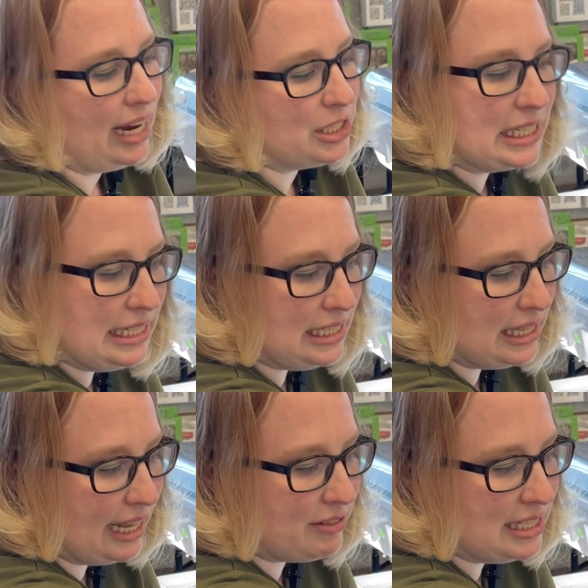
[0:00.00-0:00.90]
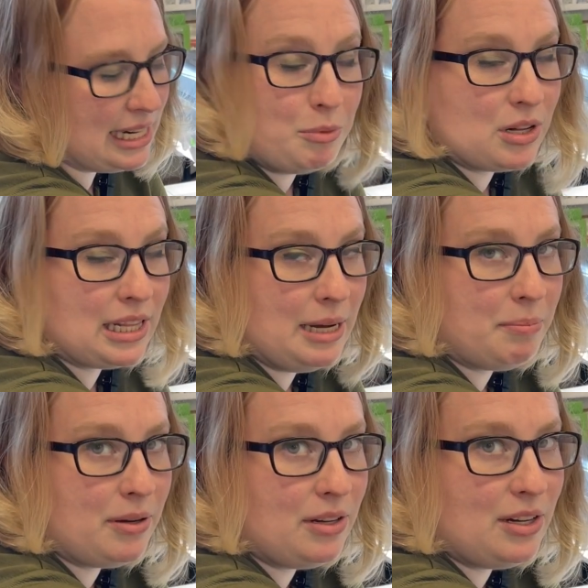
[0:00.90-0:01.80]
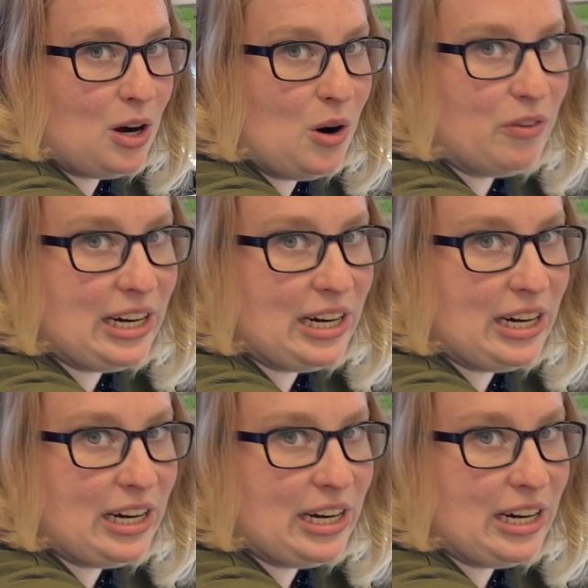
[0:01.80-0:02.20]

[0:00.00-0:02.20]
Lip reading: actually left a double clip over